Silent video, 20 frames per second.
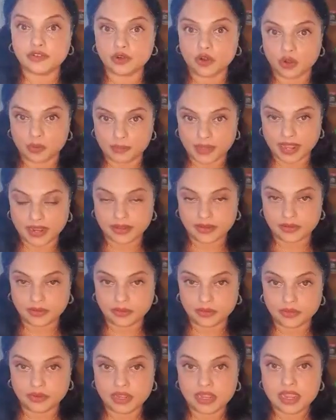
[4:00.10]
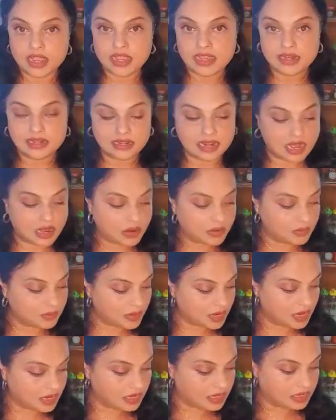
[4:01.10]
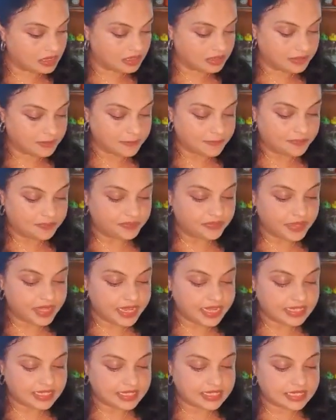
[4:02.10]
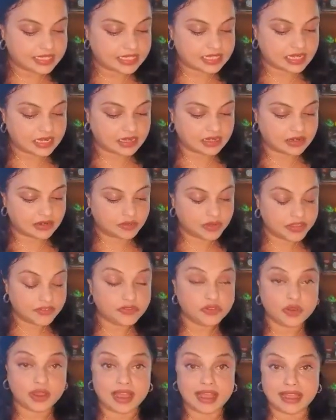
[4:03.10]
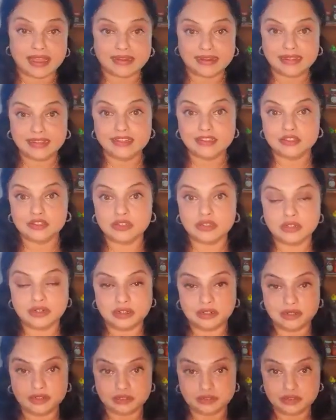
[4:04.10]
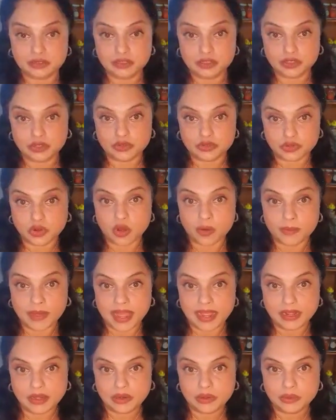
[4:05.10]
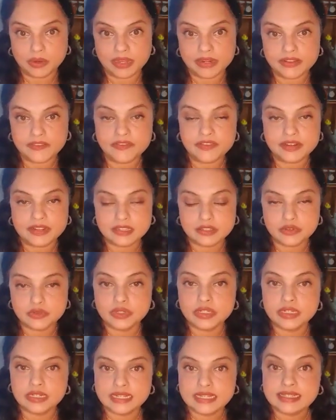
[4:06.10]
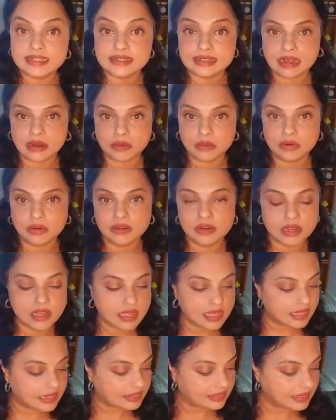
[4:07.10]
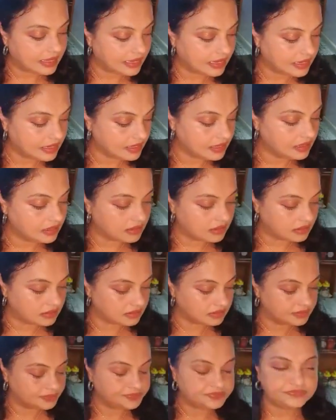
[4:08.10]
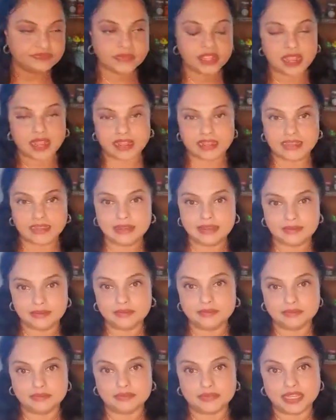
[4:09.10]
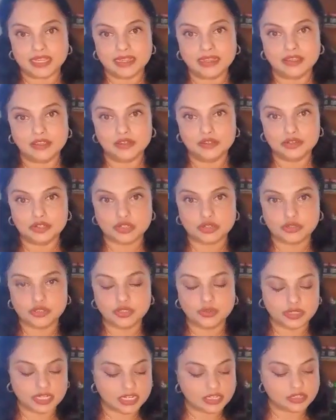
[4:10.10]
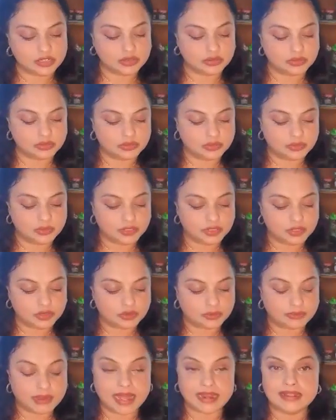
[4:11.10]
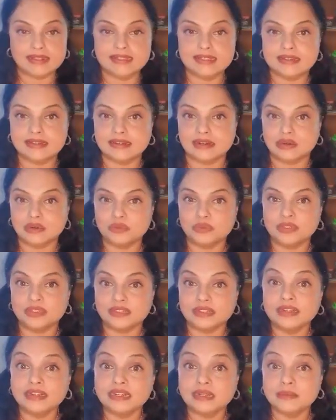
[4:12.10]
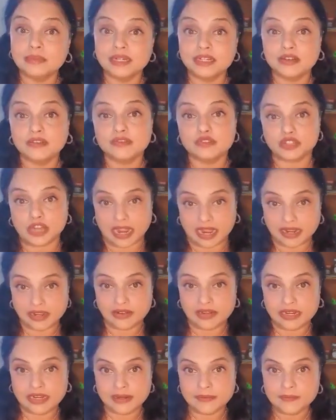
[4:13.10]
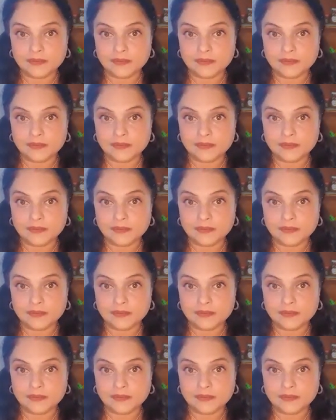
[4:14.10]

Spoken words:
raw mango. Now it's if you're adding raw mango and if it is really sour, then I think you need to balance it out with a little bit of jaggery,